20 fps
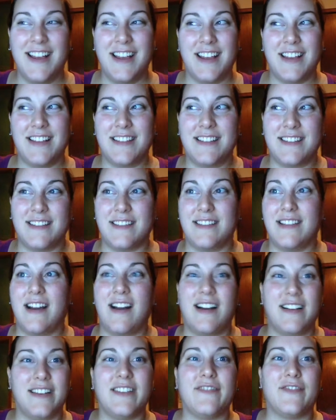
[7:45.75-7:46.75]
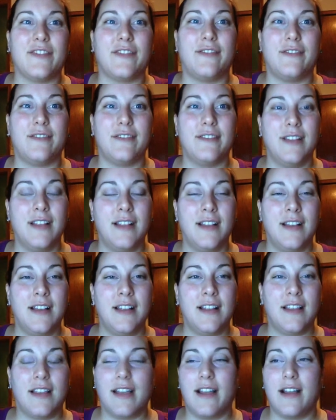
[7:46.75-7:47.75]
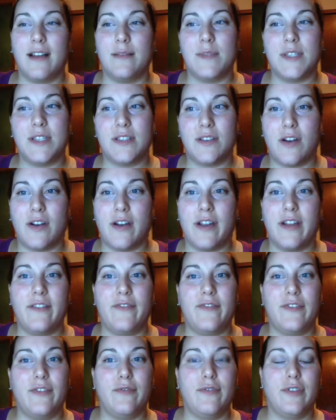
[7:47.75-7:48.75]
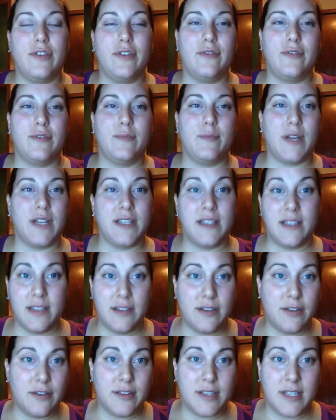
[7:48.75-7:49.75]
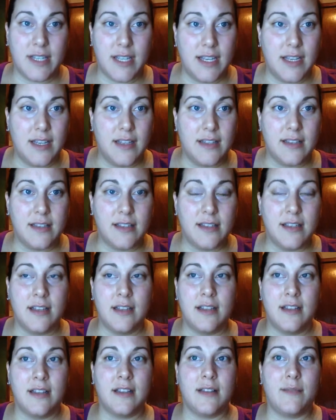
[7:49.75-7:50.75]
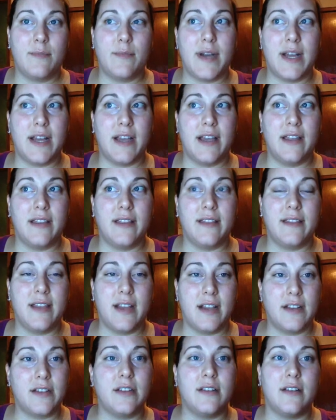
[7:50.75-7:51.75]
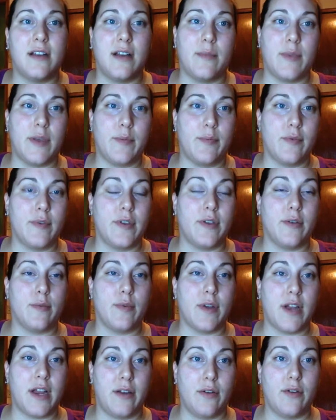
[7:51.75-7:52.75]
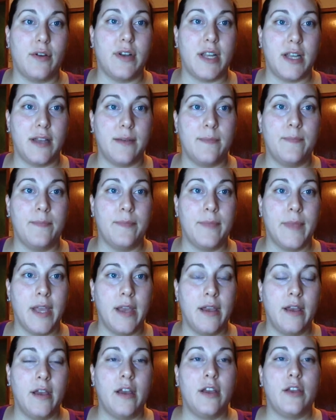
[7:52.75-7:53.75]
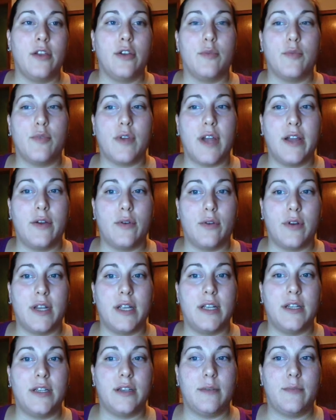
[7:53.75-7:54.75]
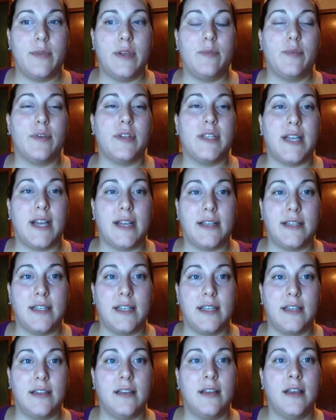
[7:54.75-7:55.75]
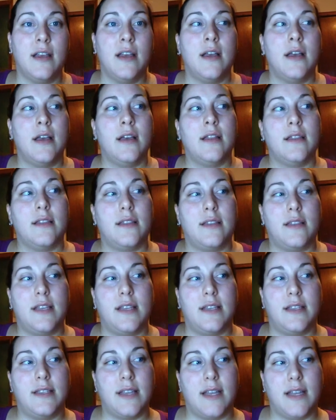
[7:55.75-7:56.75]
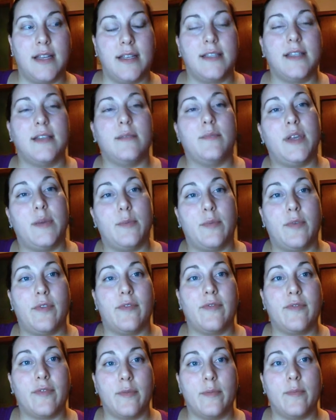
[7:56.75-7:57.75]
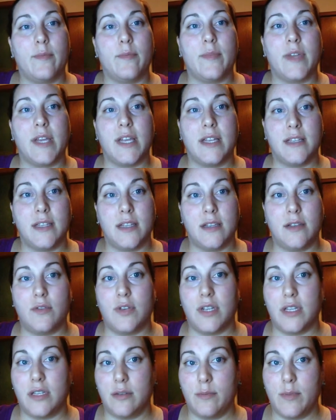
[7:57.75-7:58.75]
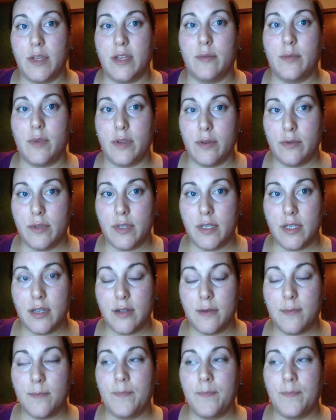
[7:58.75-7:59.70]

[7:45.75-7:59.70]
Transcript: It's not difficult. Like, I'm sorry if you lose butts in your seats, but that should not be your priority. Your priority should be protecting these innocent people from continuing to be abused.